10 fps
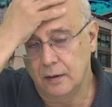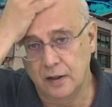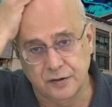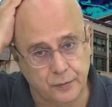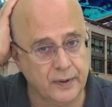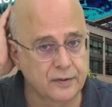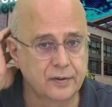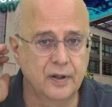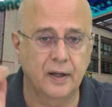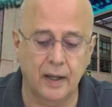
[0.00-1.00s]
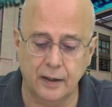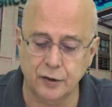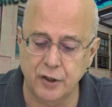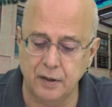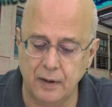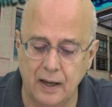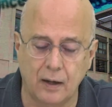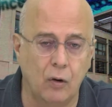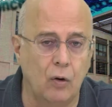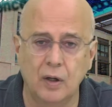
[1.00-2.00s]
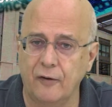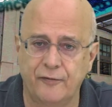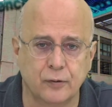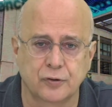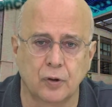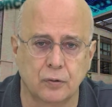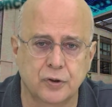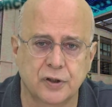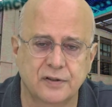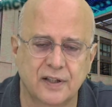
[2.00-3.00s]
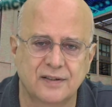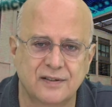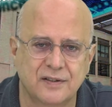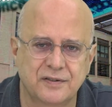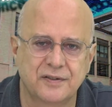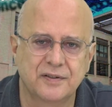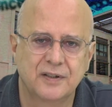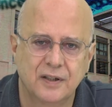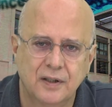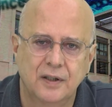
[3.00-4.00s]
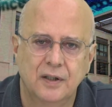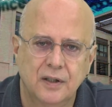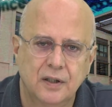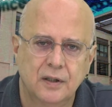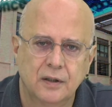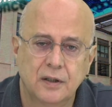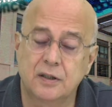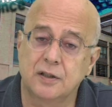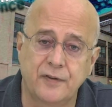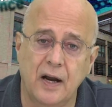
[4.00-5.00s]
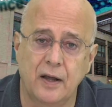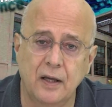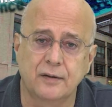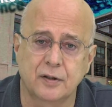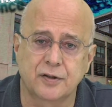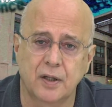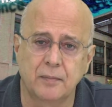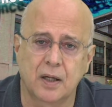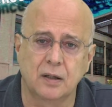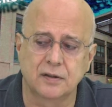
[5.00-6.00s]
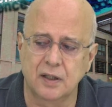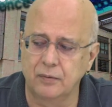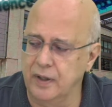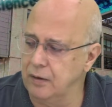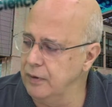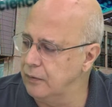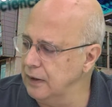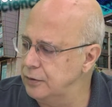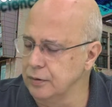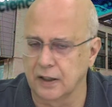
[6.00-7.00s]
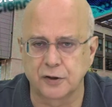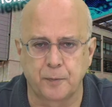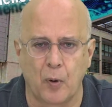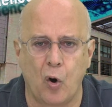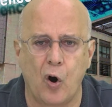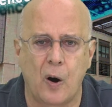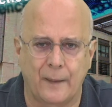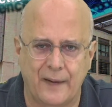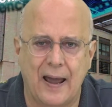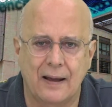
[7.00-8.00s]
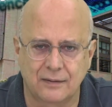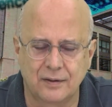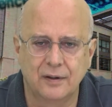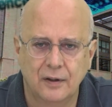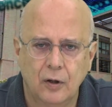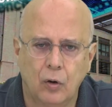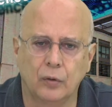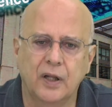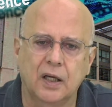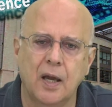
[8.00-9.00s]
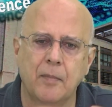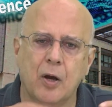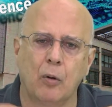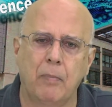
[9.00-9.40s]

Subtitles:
discrete in energy, and only a few solutions exist. This is very interesting because we're going to explore that on the chemical